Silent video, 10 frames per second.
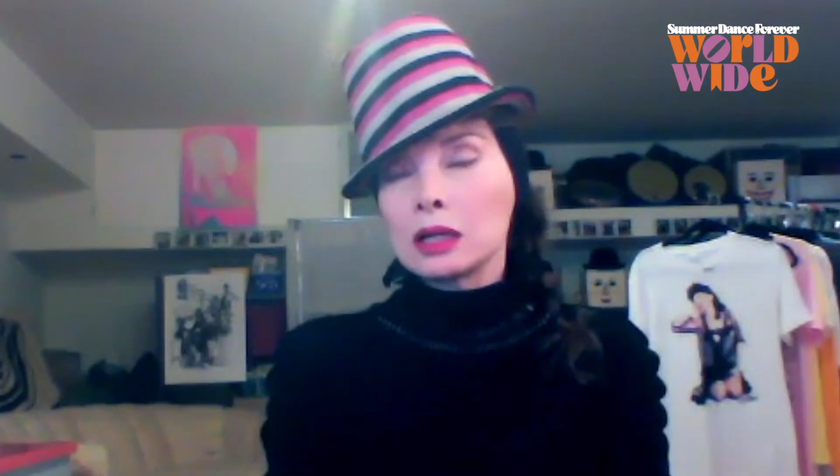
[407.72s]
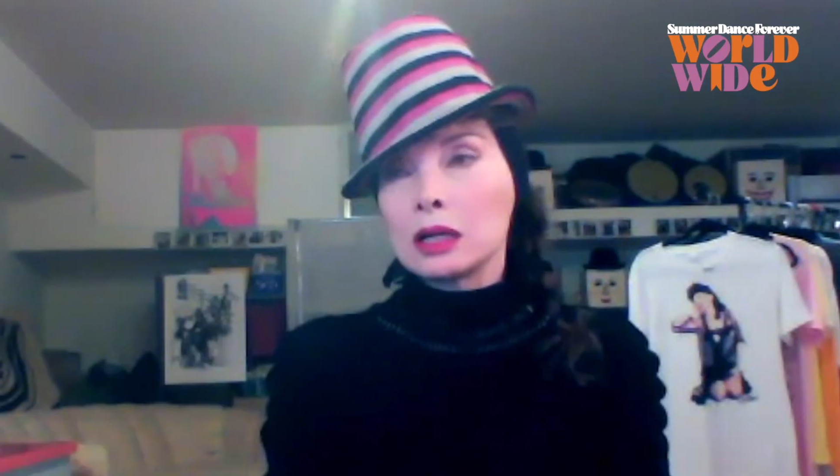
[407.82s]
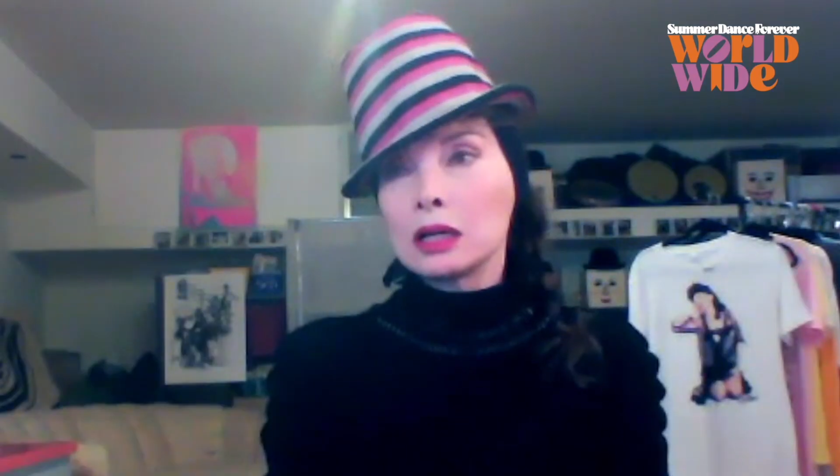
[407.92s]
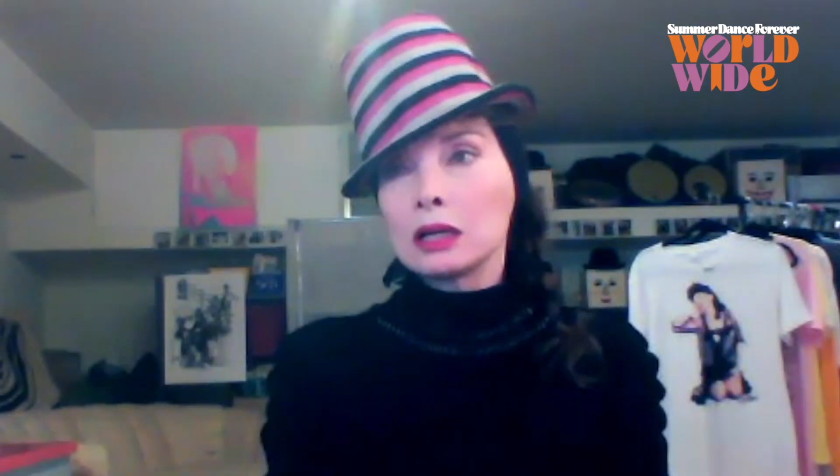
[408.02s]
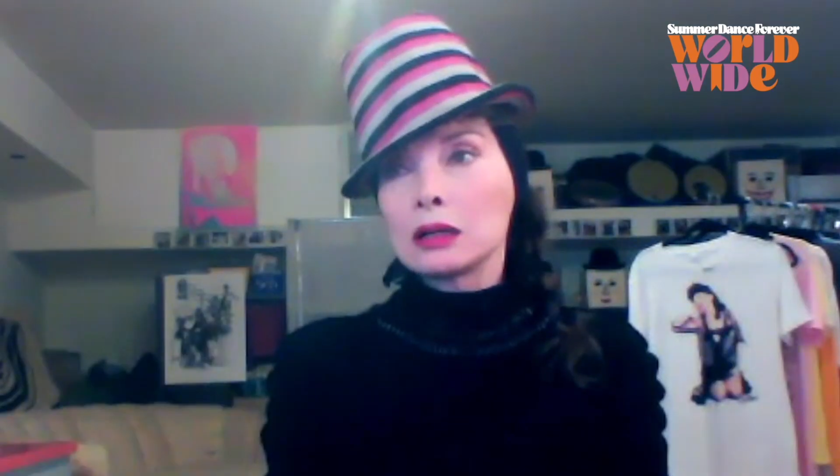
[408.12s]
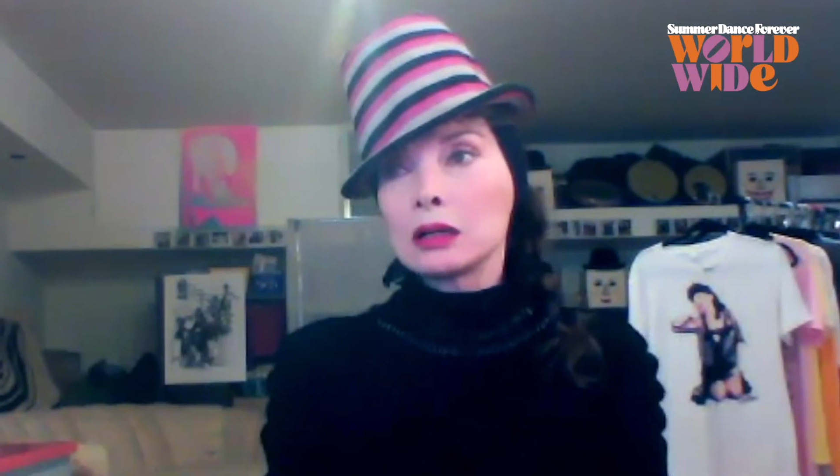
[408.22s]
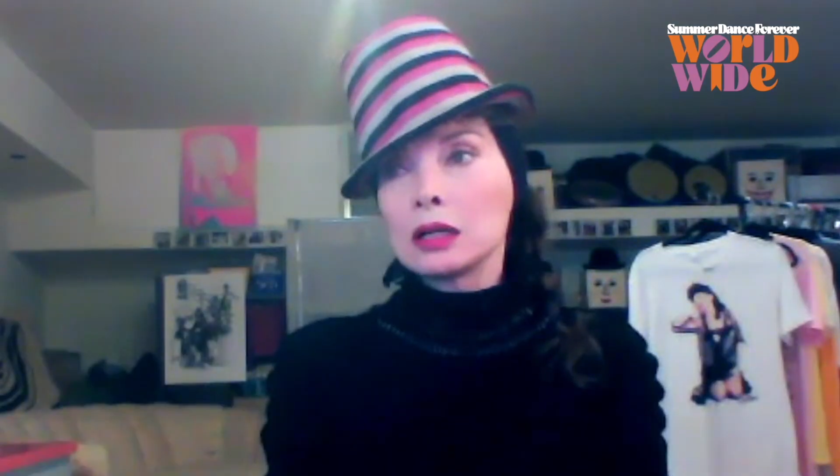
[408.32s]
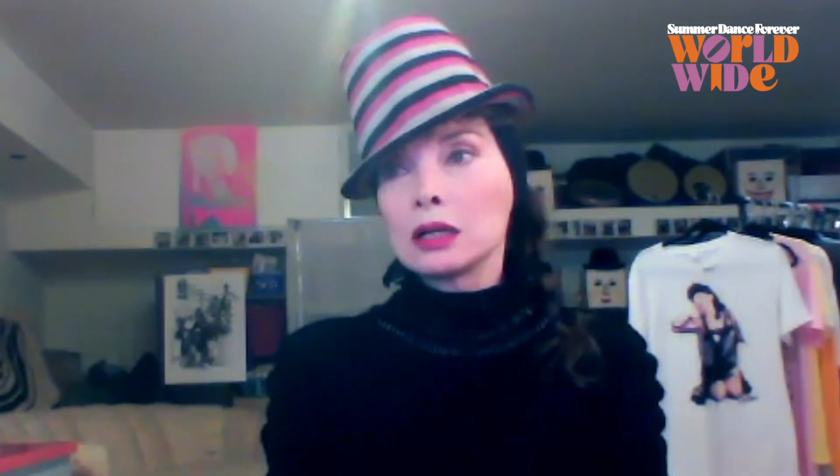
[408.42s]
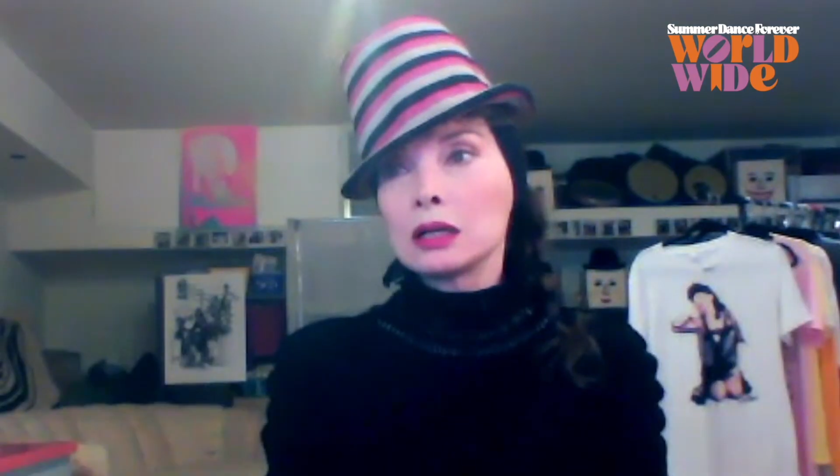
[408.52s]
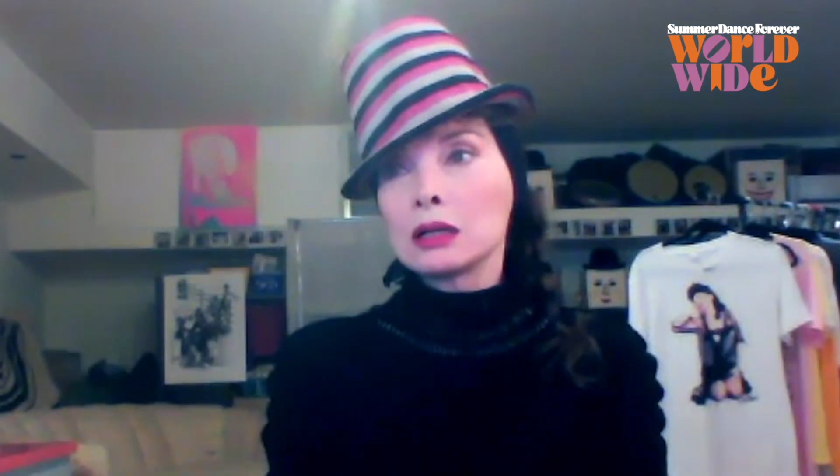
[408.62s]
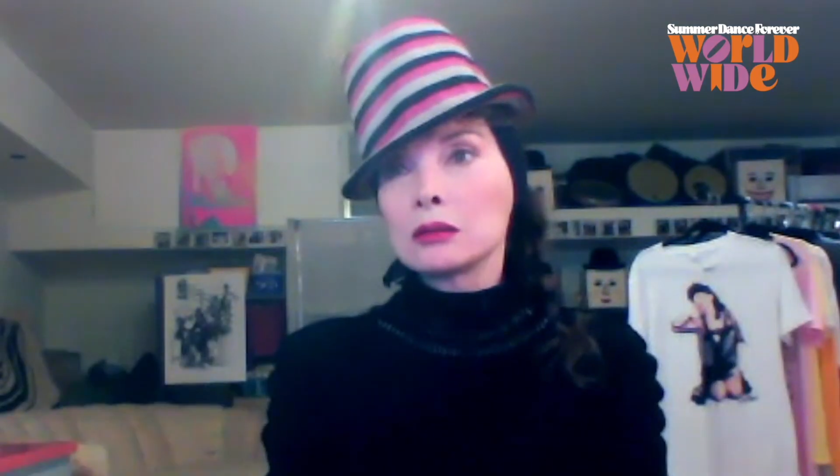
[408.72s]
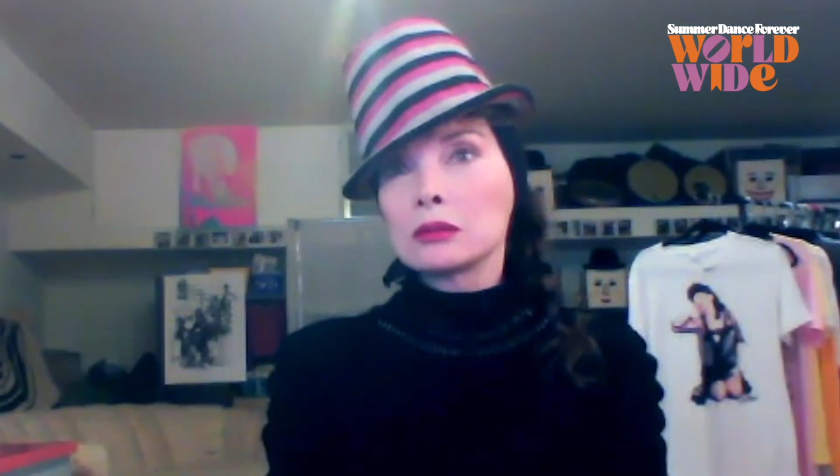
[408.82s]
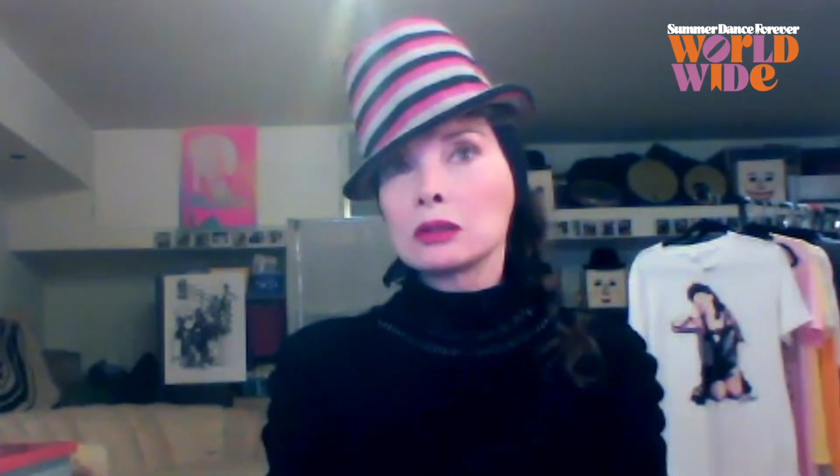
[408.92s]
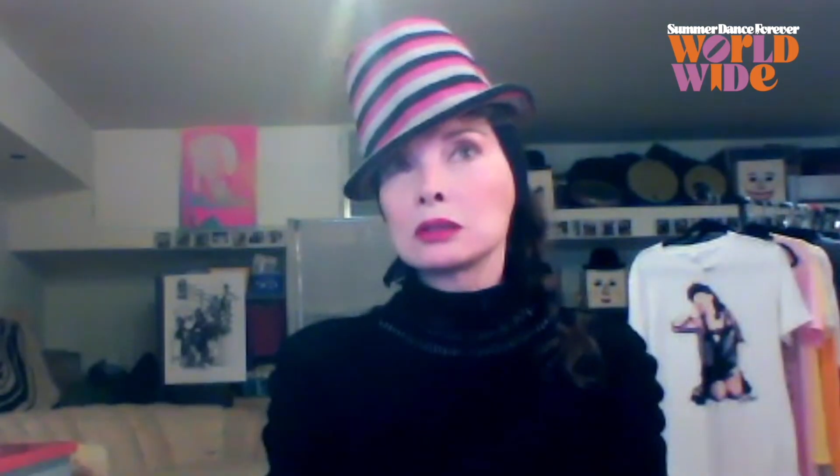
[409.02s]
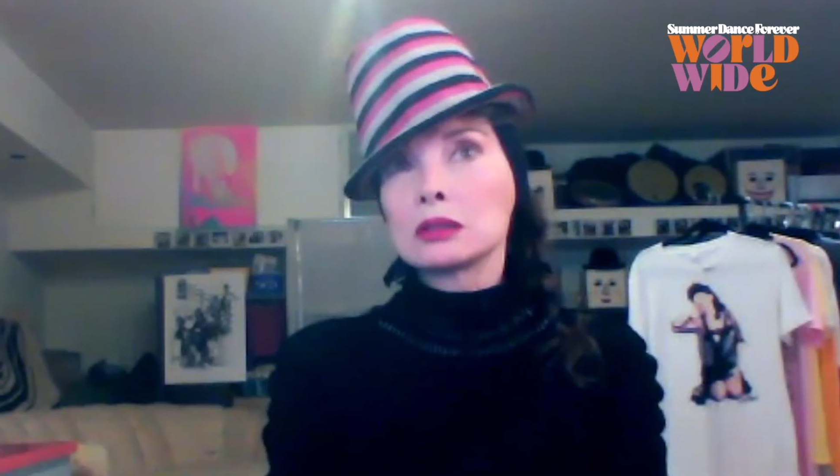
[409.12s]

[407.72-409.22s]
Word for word: uh, uh, uh